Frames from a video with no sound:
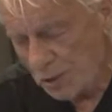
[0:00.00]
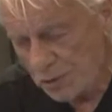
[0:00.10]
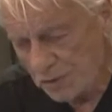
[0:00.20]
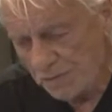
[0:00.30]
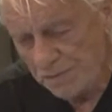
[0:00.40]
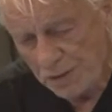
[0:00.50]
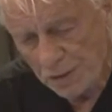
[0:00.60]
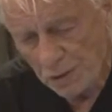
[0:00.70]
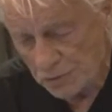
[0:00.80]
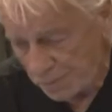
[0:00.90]
some
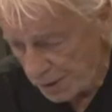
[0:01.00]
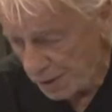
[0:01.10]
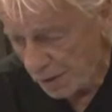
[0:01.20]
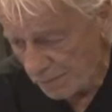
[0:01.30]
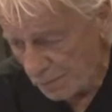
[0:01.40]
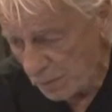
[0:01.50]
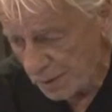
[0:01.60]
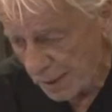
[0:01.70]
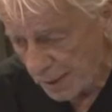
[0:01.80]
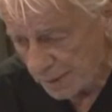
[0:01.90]
videos. And be careful with
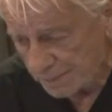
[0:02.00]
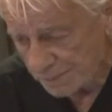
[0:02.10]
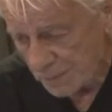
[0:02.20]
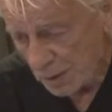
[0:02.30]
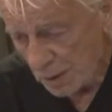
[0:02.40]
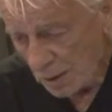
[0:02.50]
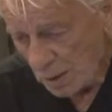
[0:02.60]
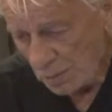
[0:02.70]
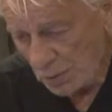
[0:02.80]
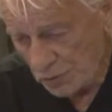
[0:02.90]
that,
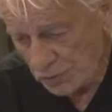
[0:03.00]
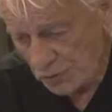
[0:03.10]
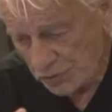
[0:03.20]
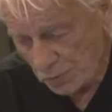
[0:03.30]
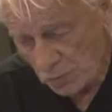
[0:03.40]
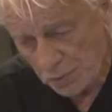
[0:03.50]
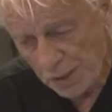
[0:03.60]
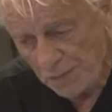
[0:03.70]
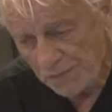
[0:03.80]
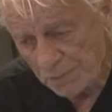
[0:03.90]
because there's some great
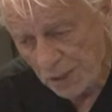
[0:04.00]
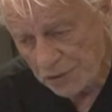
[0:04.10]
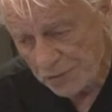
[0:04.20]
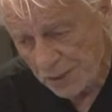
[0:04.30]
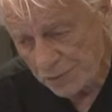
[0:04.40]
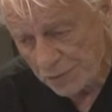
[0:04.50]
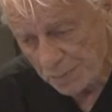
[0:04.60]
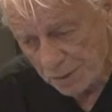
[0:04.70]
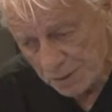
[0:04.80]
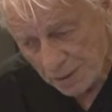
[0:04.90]
information out there, but